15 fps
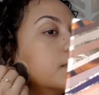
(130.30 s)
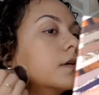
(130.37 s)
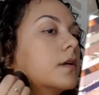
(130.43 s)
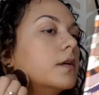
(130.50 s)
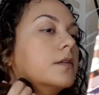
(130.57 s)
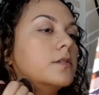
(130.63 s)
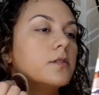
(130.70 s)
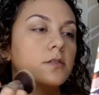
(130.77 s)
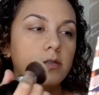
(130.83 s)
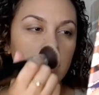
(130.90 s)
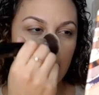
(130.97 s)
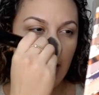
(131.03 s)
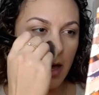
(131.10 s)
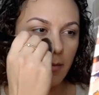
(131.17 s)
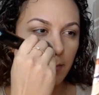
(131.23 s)
Okay, so
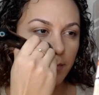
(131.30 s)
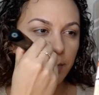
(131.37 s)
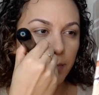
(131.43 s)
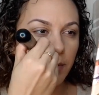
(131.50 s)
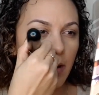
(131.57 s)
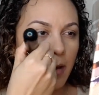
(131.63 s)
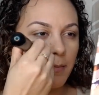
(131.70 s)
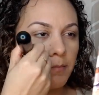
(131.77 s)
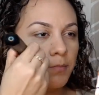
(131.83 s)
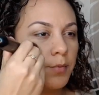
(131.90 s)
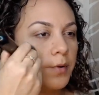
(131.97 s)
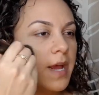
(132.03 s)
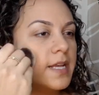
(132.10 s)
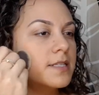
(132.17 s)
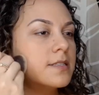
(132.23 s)
see how I'm
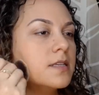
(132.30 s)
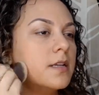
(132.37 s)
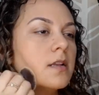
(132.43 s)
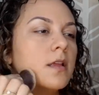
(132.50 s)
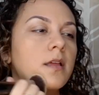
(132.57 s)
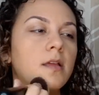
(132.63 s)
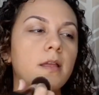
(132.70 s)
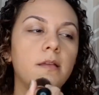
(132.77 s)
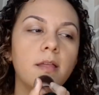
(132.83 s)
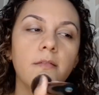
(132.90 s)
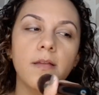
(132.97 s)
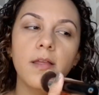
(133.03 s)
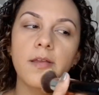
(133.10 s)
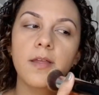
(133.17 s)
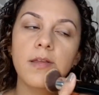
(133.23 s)
pressing
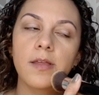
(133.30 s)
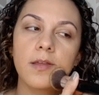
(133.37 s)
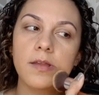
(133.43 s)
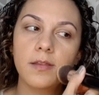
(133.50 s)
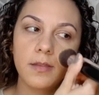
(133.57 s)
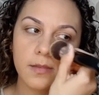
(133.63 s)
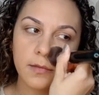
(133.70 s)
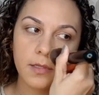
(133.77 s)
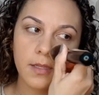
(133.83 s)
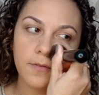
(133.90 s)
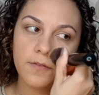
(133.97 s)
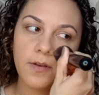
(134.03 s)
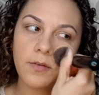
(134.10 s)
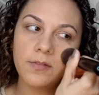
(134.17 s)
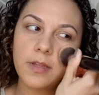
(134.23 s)
the
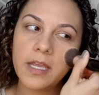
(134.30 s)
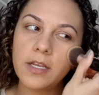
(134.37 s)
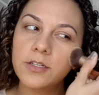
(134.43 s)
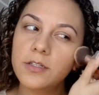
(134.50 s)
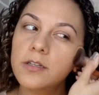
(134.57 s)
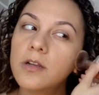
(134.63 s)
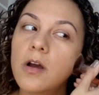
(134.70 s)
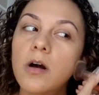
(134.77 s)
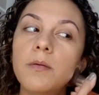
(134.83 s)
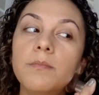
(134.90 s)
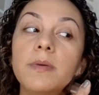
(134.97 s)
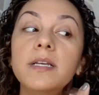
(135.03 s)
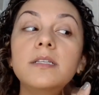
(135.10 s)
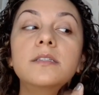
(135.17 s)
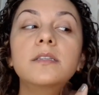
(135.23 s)
foundation on
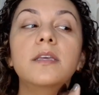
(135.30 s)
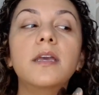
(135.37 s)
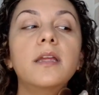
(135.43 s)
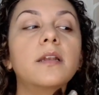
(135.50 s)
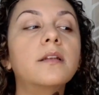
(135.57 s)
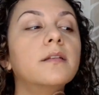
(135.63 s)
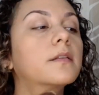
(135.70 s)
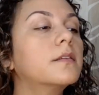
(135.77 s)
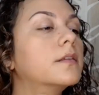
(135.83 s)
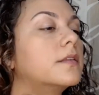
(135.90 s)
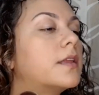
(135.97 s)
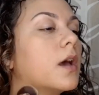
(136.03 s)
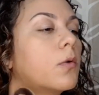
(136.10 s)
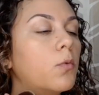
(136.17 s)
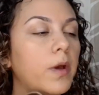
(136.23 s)
my skin.
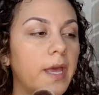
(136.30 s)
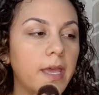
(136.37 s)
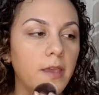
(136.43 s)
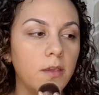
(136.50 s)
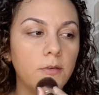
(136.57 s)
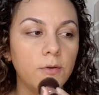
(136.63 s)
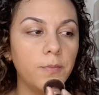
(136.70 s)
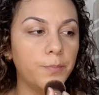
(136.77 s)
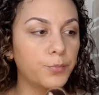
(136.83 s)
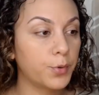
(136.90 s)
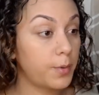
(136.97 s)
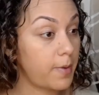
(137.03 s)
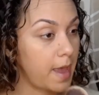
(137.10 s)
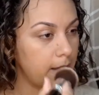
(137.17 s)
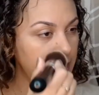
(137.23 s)
That way you
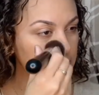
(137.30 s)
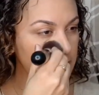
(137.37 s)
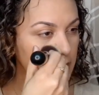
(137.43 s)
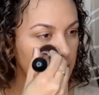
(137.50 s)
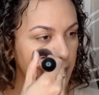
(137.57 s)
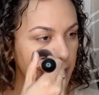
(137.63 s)
prevent